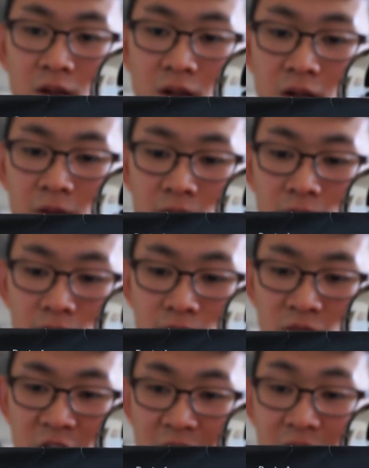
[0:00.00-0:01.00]

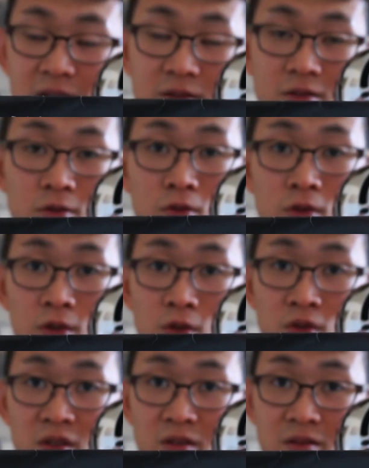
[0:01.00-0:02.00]
the noodle
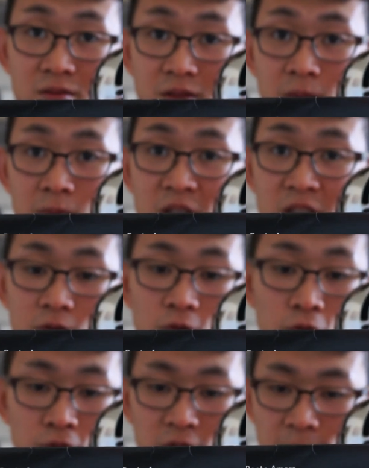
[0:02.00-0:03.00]
using
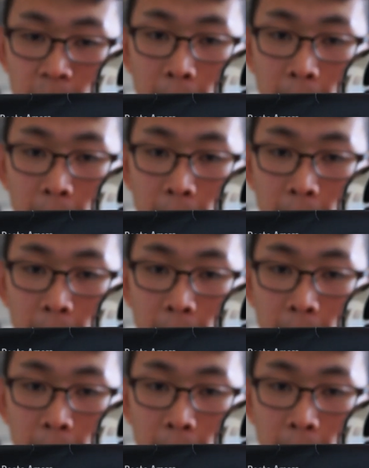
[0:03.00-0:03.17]
beetroot.